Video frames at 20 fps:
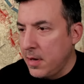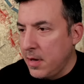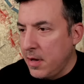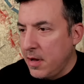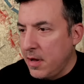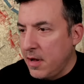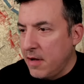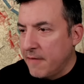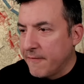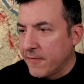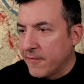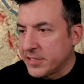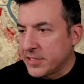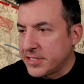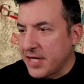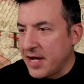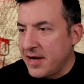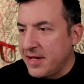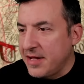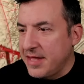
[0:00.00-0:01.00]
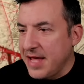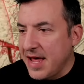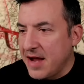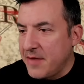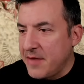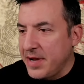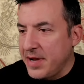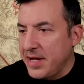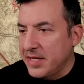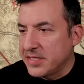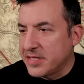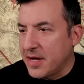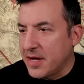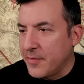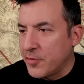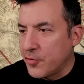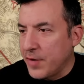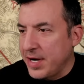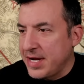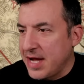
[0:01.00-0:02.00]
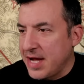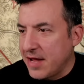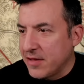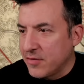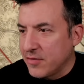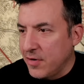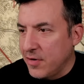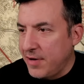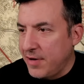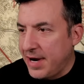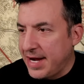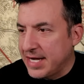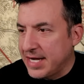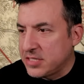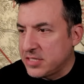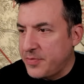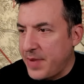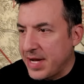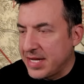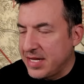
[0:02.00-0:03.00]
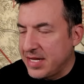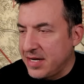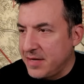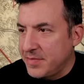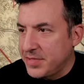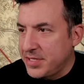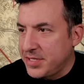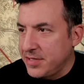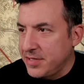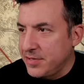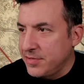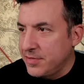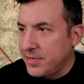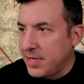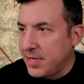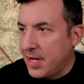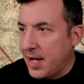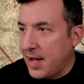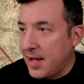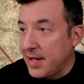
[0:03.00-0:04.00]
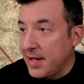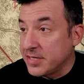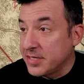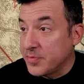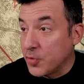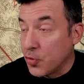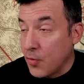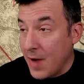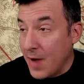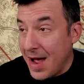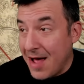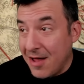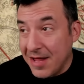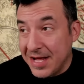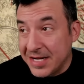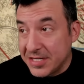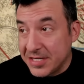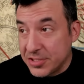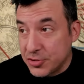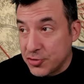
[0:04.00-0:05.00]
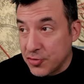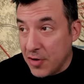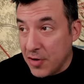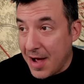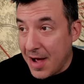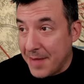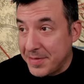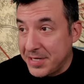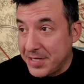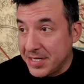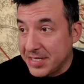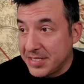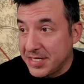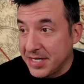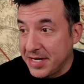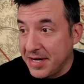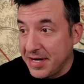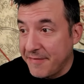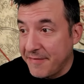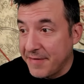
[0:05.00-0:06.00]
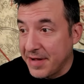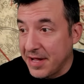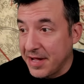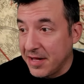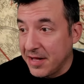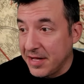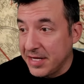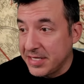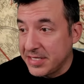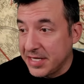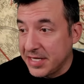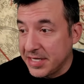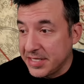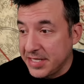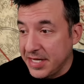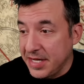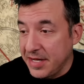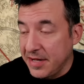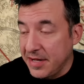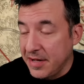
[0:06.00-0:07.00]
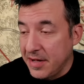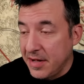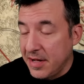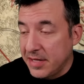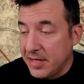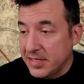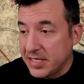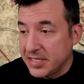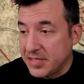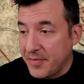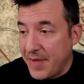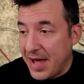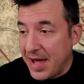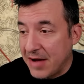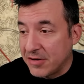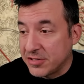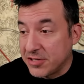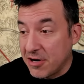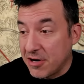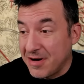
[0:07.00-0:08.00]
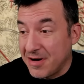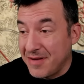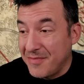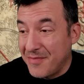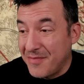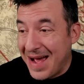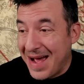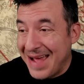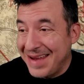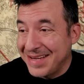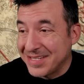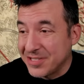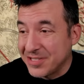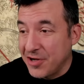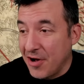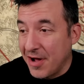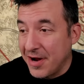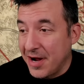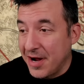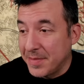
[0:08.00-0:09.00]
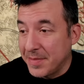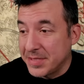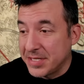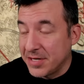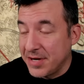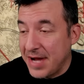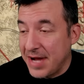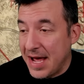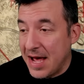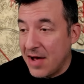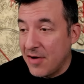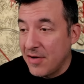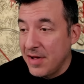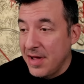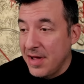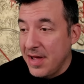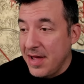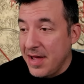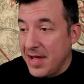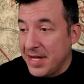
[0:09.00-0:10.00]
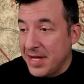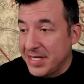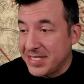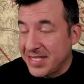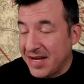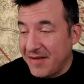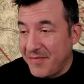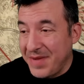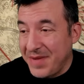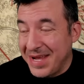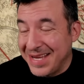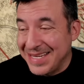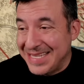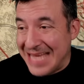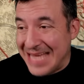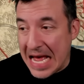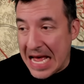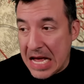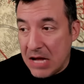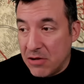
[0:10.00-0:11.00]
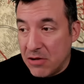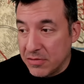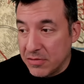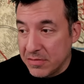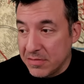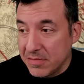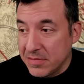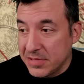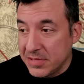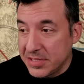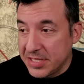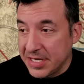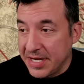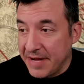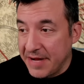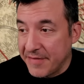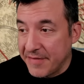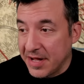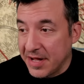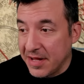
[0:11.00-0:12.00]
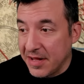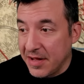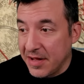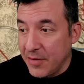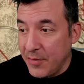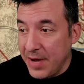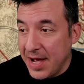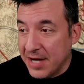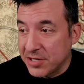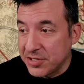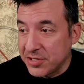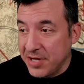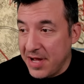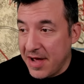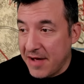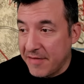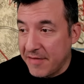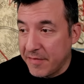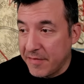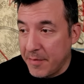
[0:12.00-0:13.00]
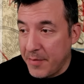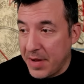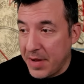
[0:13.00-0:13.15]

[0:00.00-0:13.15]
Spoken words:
First sight of the enemy, he's coming right down the road I expected him to. His morale has dropped significantly since the battle started, and mine has gone up. So now, instead of being down significantly, we actually have a better